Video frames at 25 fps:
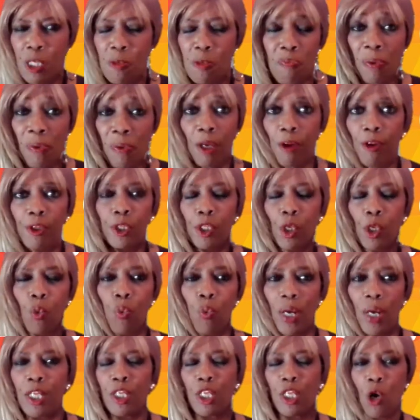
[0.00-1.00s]

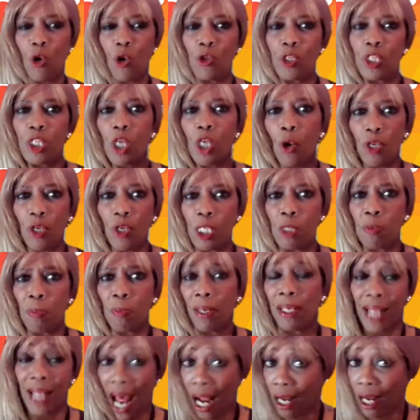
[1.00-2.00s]
spiritual window, so to
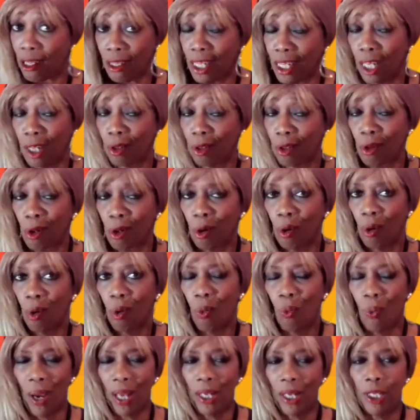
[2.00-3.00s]
speak, not a literal
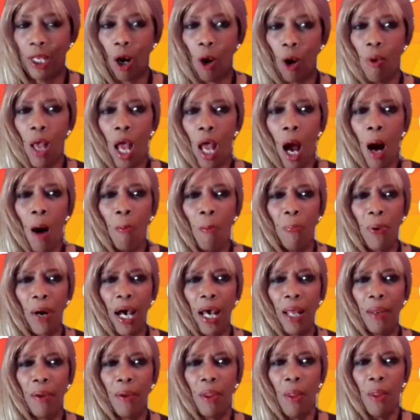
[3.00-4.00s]
window,
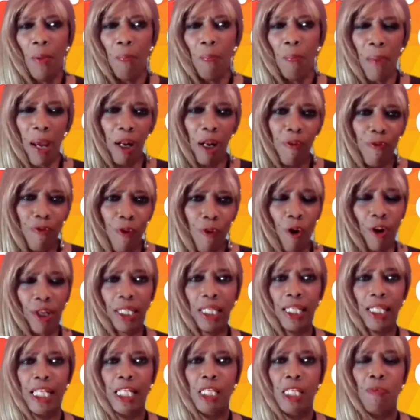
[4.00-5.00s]
but
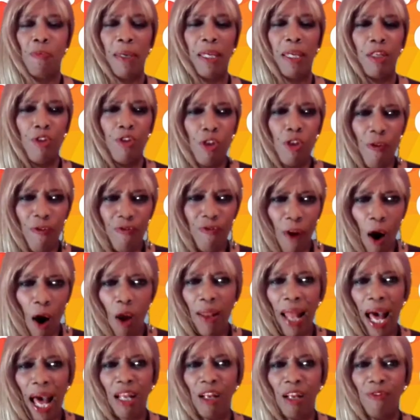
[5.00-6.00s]
metaphorically speaking, you
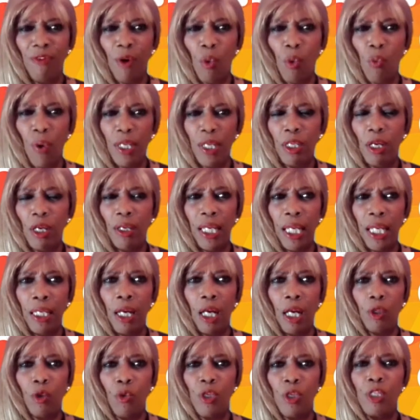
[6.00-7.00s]
fall out of a window.
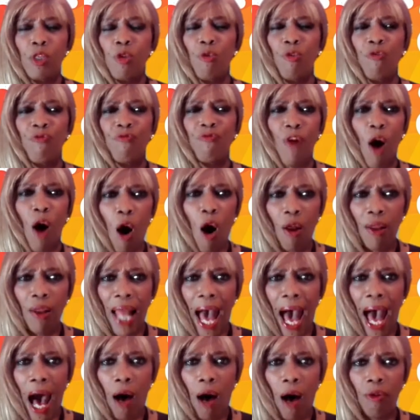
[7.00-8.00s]
In other words, you
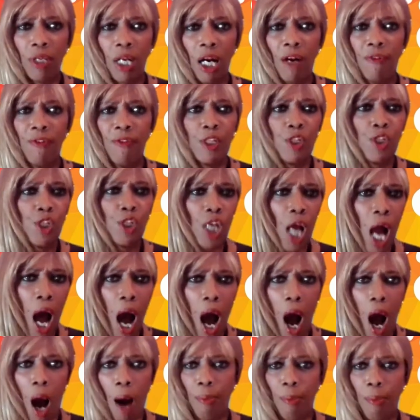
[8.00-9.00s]
fall out of a
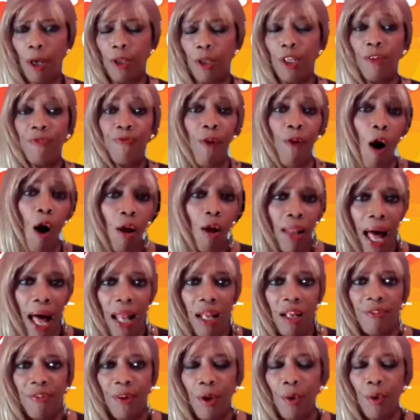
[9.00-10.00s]
job or you fall
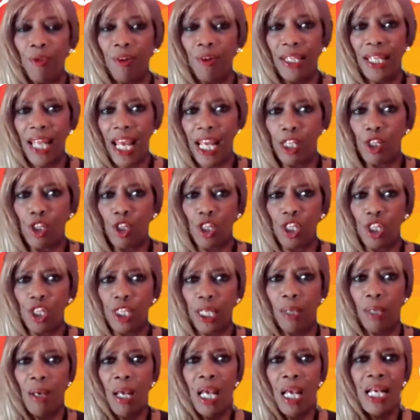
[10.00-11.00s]
out of a
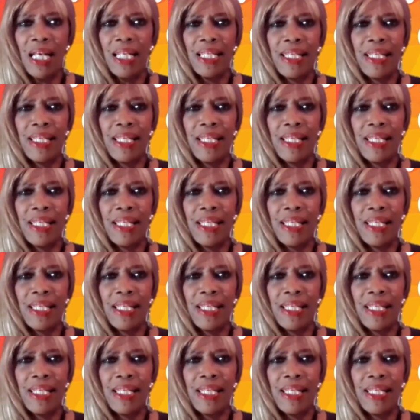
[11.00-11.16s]
relationship.